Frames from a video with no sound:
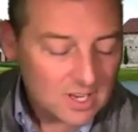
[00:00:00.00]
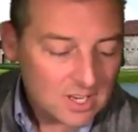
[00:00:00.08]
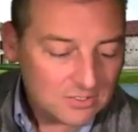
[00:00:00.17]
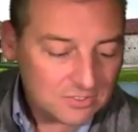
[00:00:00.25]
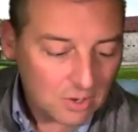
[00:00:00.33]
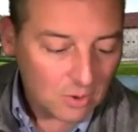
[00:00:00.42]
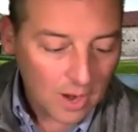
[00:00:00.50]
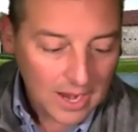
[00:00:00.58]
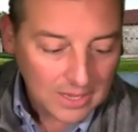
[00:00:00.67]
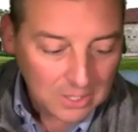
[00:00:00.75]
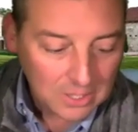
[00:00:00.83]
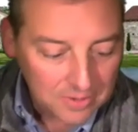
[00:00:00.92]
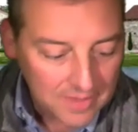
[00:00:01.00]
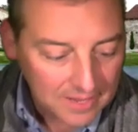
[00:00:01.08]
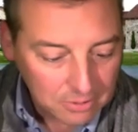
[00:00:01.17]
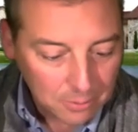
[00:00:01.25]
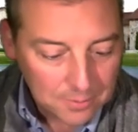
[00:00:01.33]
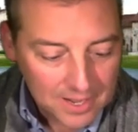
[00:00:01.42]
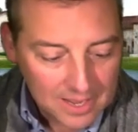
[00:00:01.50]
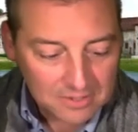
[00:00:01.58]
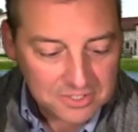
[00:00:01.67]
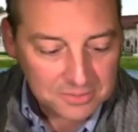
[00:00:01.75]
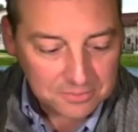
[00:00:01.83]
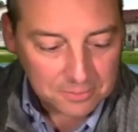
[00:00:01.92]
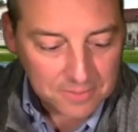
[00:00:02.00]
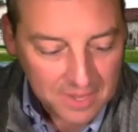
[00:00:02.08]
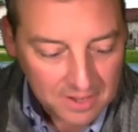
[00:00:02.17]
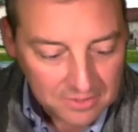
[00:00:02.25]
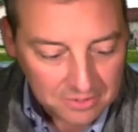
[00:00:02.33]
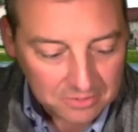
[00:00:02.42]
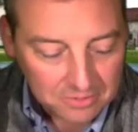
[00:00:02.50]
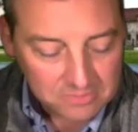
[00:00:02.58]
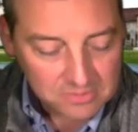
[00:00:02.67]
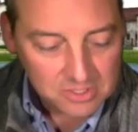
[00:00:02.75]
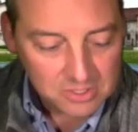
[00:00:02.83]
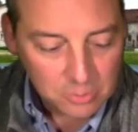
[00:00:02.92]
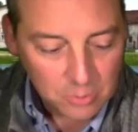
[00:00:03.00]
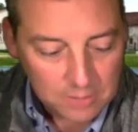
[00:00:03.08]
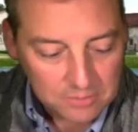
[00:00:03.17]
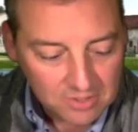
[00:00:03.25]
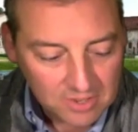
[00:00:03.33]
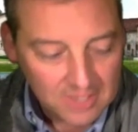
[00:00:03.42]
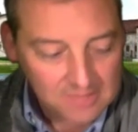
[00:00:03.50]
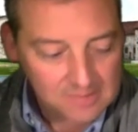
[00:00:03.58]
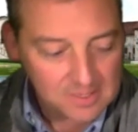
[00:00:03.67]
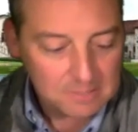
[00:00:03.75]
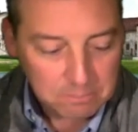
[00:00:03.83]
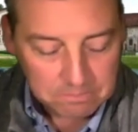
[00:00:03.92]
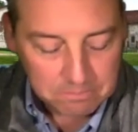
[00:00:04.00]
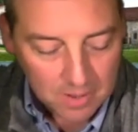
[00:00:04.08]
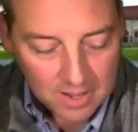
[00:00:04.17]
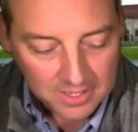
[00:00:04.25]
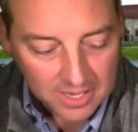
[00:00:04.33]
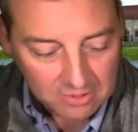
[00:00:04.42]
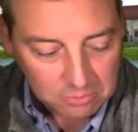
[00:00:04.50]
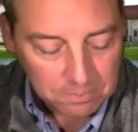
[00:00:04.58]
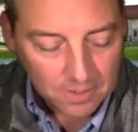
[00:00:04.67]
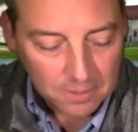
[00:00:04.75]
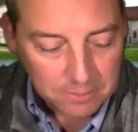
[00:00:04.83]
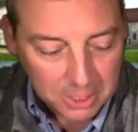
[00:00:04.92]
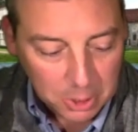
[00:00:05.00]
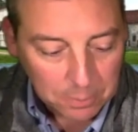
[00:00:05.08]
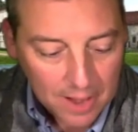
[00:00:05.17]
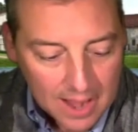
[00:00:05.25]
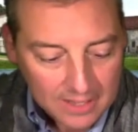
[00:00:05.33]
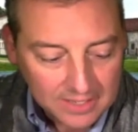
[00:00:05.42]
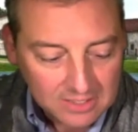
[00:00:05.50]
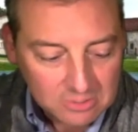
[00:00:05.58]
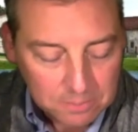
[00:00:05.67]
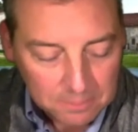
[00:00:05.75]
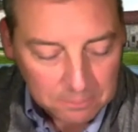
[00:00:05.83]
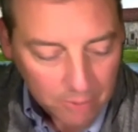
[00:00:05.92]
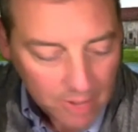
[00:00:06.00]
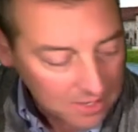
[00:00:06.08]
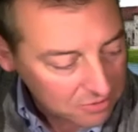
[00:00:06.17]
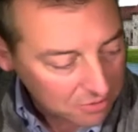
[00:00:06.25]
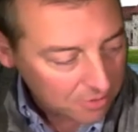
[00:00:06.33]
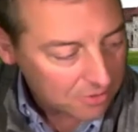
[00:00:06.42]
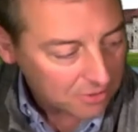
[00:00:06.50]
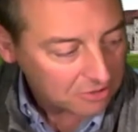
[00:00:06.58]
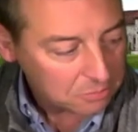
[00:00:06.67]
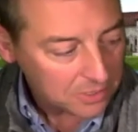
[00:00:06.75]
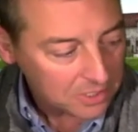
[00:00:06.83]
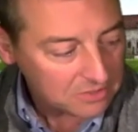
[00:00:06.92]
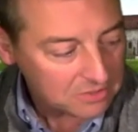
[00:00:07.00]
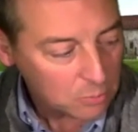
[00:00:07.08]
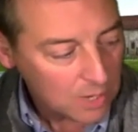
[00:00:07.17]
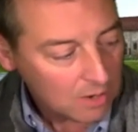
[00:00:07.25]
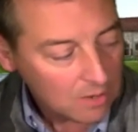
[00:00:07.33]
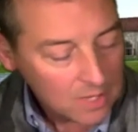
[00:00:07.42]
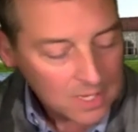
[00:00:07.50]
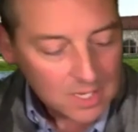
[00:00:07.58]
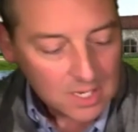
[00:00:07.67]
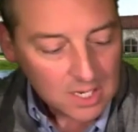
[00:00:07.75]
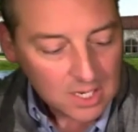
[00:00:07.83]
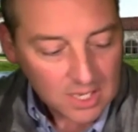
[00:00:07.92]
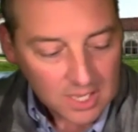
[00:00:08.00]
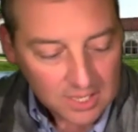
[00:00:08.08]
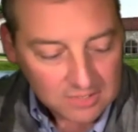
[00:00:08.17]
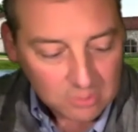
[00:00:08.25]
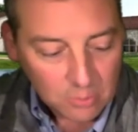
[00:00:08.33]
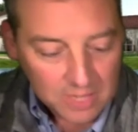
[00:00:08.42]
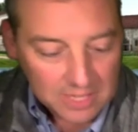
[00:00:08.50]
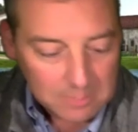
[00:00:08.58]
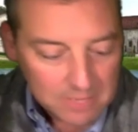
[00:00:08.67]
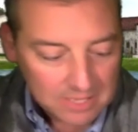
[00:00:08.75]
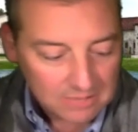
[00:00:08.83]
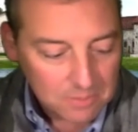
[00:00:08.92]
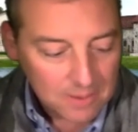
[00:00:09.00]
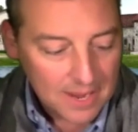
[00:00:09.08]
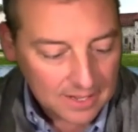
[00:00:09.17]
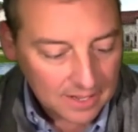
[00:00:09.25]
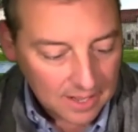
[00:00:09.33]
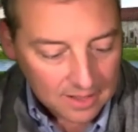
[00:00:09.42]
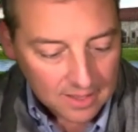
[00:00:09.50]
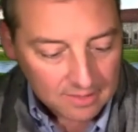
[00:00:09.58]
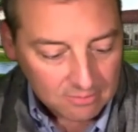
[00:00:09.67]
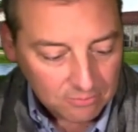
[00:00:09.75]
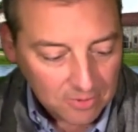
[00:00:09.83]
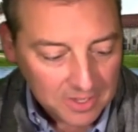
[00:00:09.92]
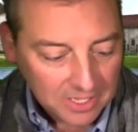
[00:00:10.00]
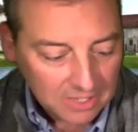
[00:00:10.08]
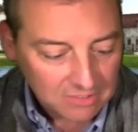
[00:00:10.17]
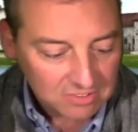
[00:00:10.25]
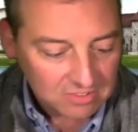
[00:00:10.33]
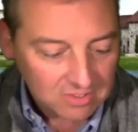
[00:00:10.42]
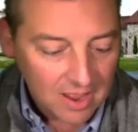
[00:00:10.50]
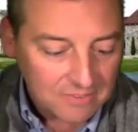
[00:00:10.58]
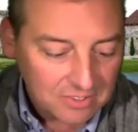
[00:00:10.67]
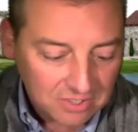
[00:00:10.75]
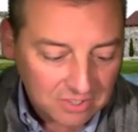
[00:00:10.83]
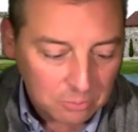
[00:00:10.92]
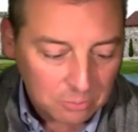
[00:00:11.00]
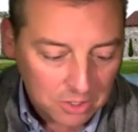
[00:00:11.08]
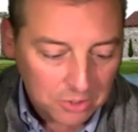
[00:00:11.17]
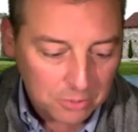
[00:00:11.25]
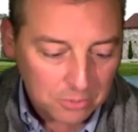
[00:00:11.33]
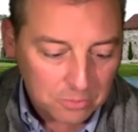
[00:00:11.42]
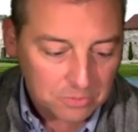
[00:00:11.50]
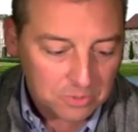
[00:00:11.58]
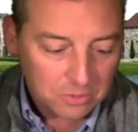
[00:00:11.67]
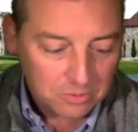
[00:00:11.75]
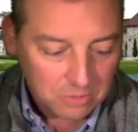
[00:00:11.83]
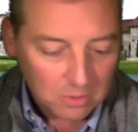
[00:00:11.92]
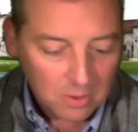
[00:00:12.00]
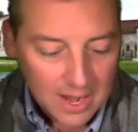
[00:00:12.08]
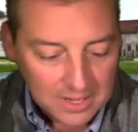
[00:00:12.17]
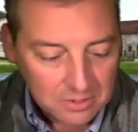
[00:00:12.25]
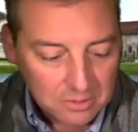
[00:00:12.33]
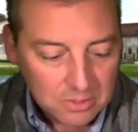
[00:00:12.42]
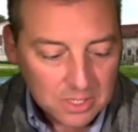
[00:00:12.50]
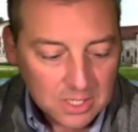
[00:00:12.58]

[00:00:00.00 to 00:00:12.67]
So I learned that terminology from that other good website and podcast, Bigger Pockets, but Brandon Turner explains it well. And so what he means by it, and it's funny because this is obviously what you do, I do.